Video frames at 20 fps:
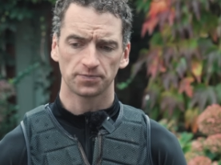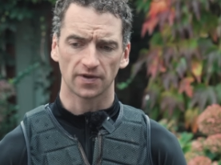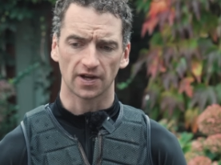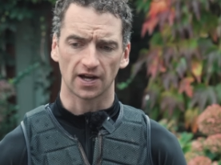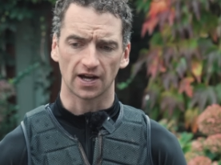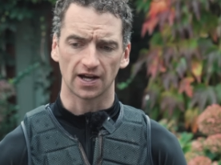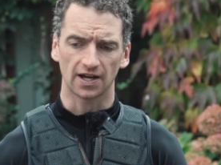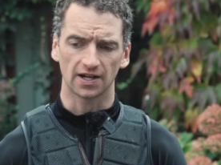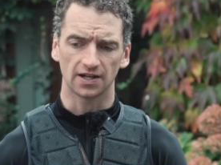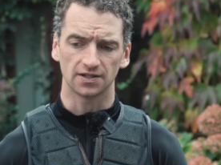
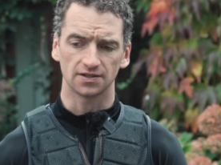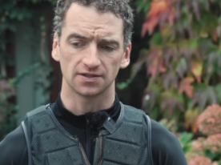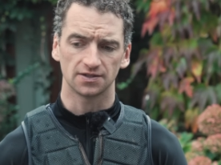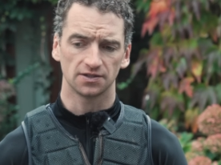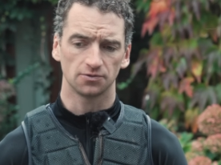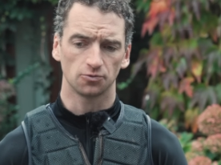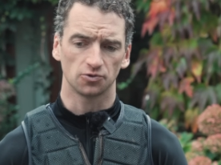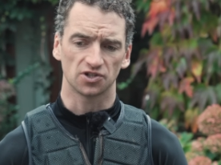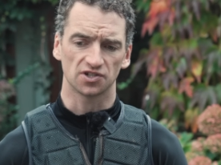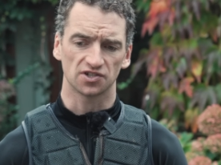And
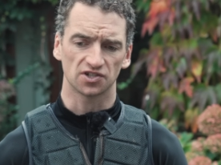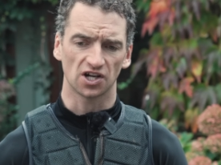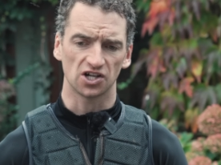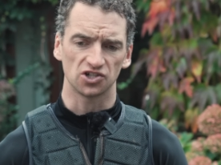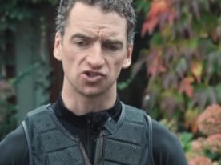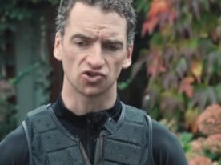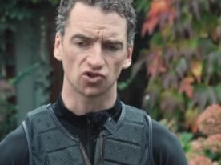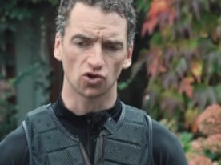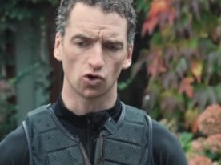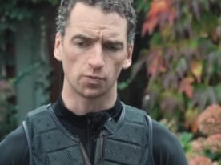with the
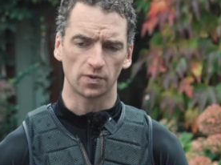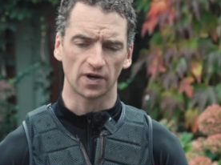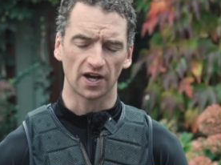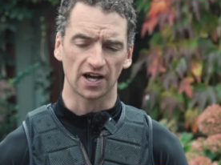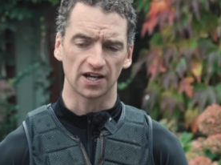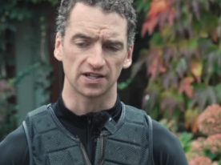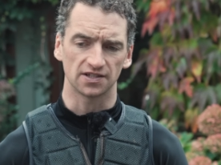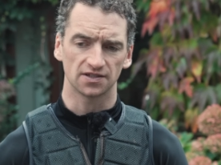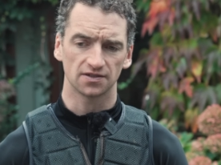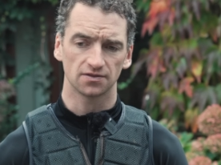size and scope he
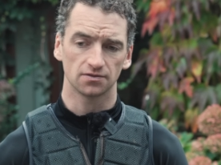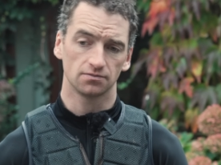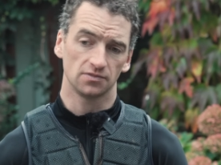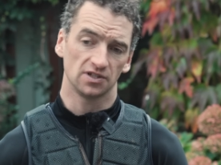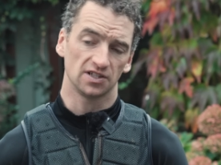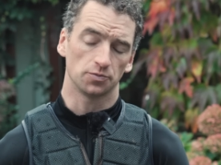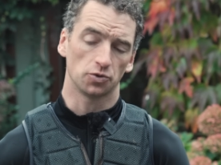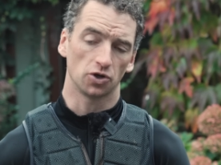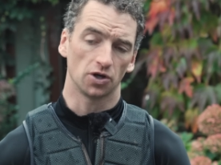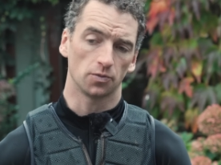has,
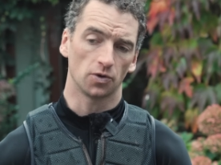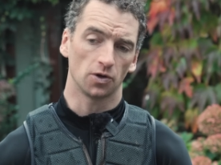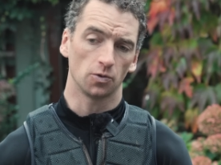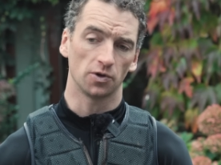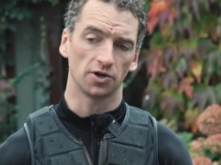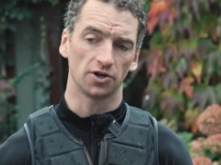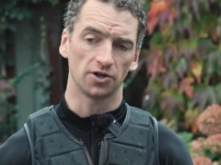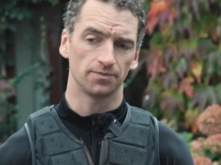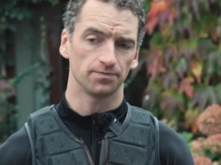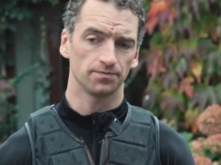he's a point-to-point
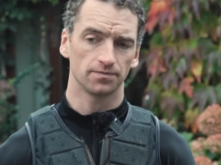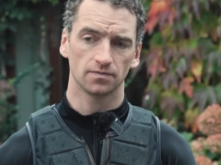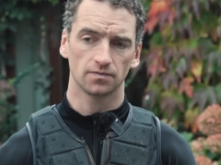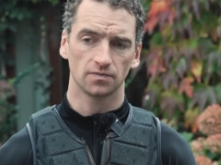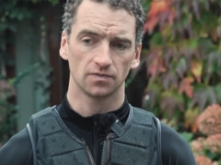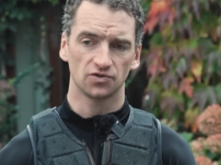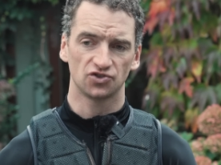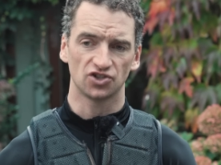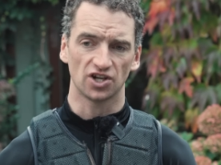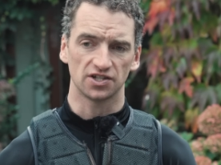winner.
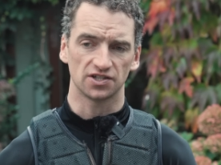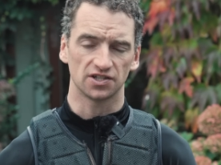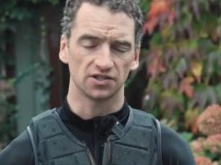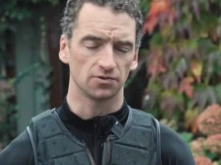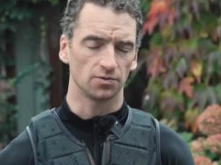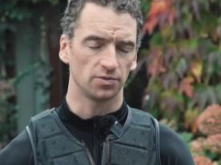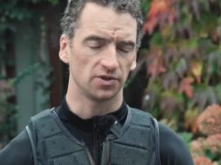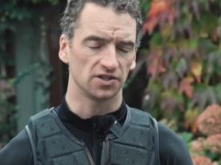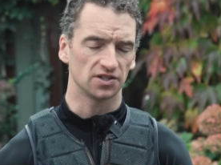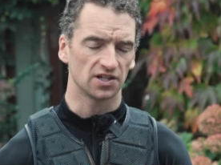The chases
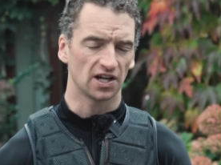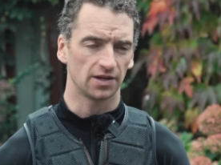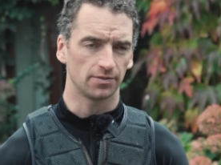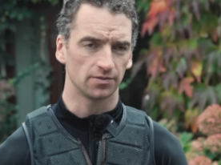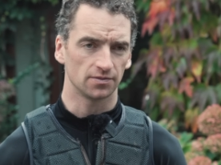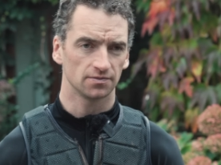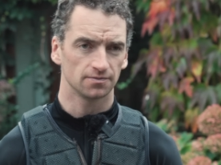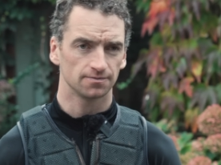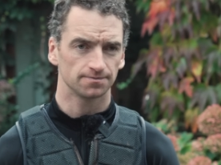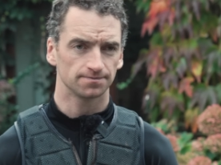will be his game.